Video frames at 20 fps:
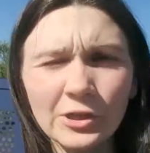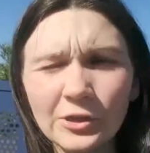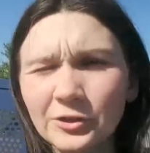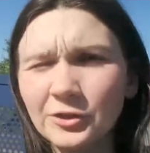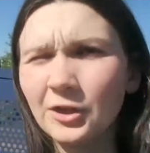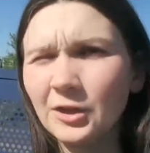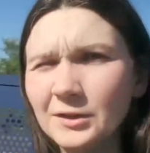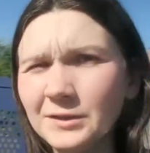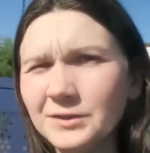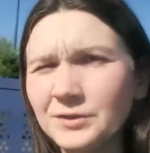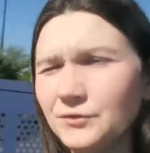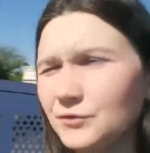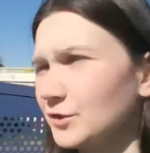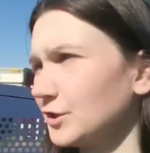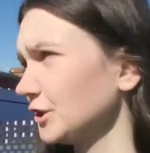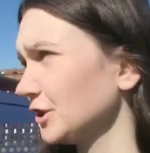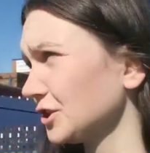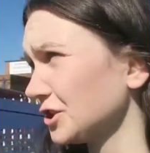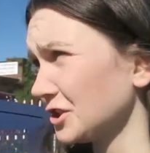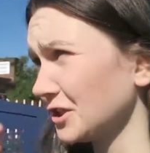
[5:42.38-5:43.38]
So guys,
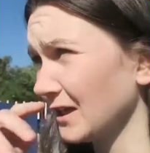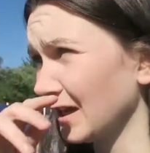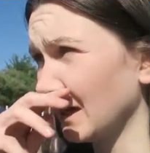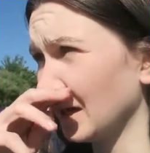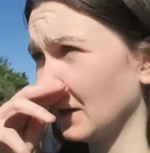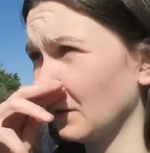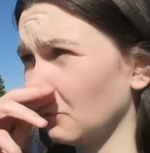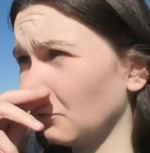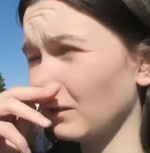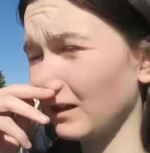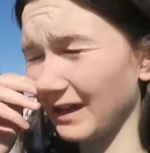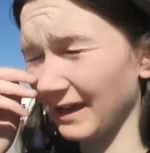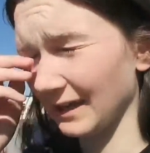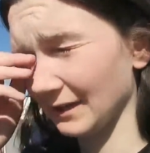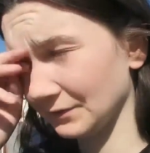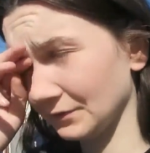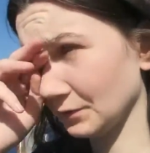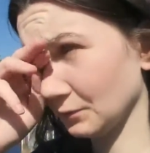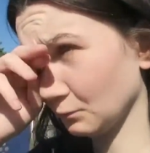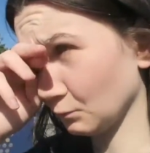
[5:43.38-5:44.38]
finished
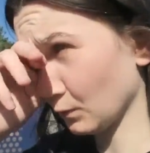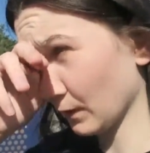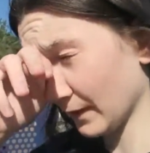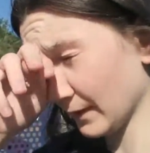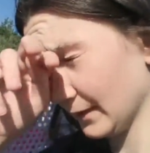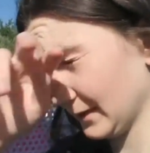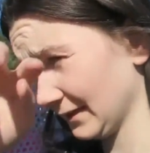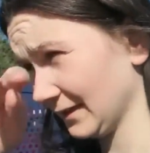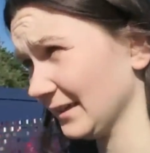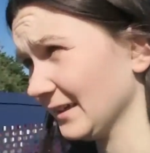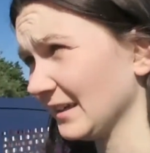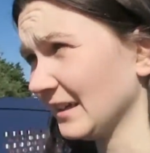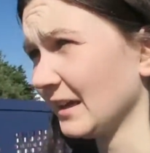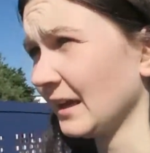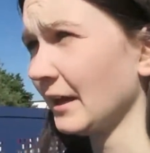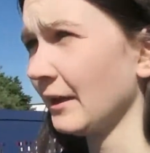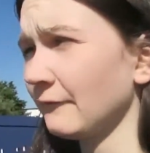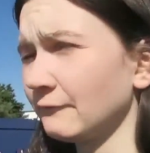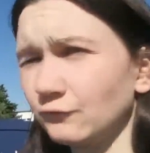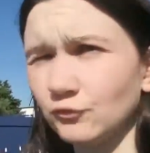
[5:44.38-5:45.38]
now, and I'm
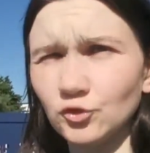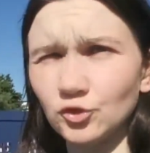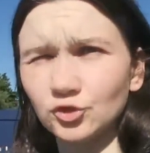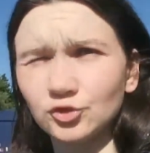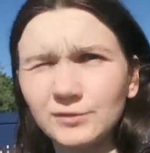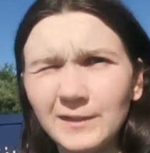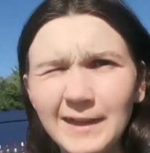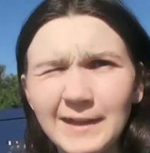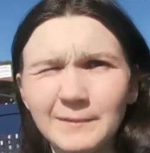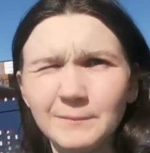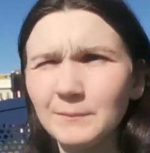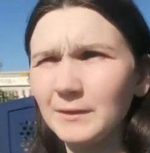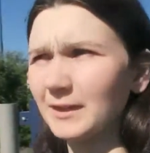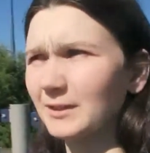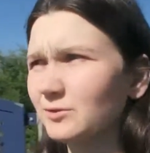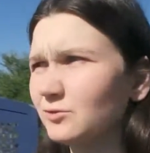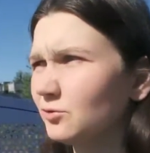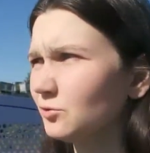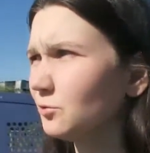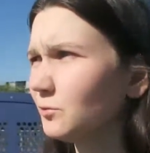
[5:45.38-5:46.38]
waiting for the tram
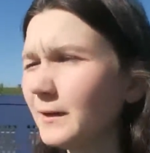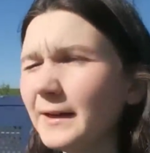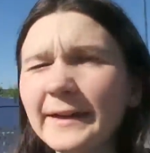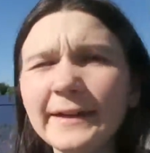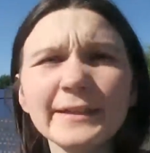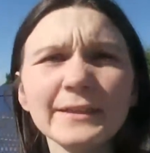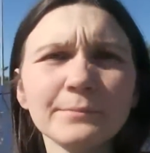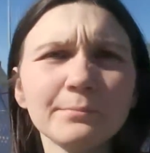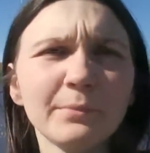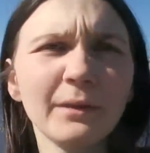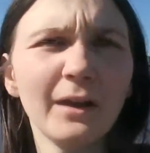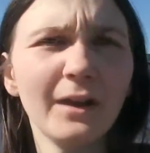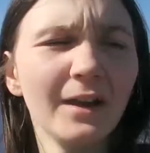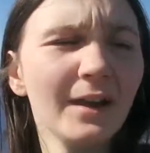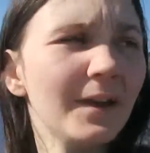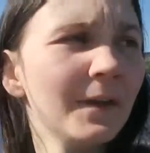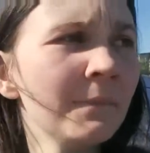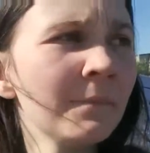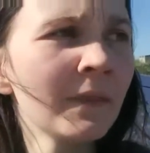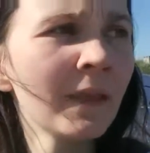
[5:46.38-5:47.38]
as always, but
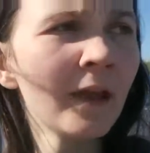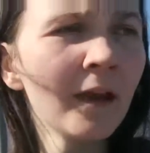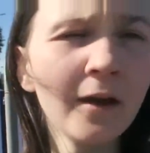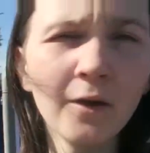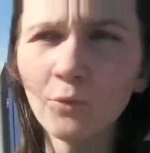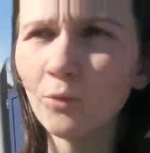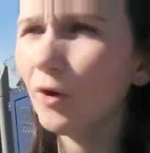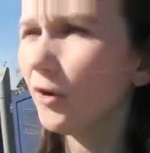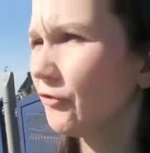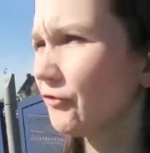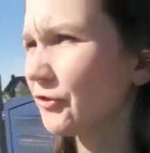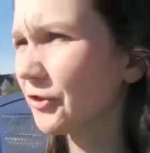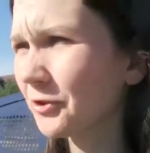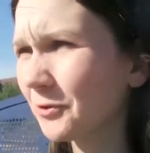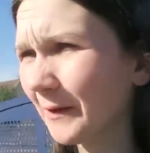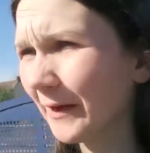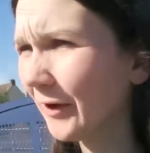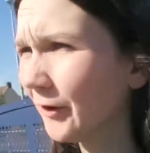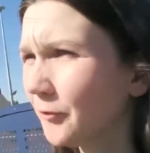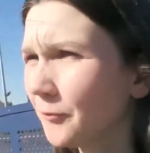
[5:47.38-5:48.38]
what if we
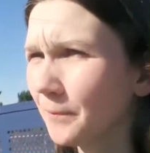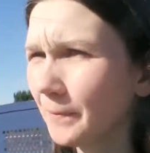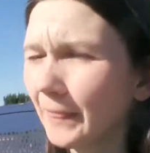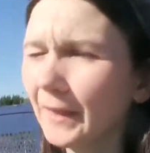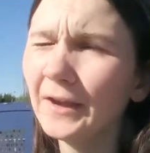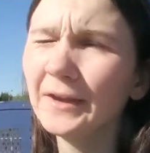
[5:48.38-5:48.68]
go out?